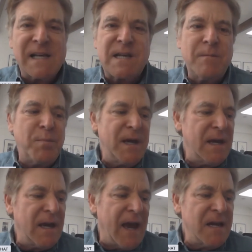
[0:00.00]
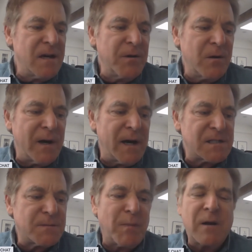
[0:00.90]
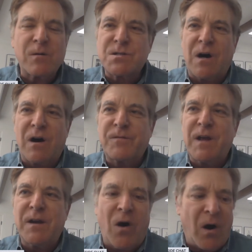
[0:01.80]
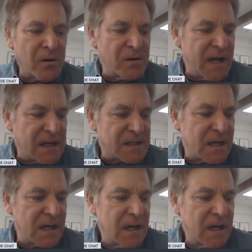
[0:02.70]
SAP, AWS, Microsoft, and Autodesk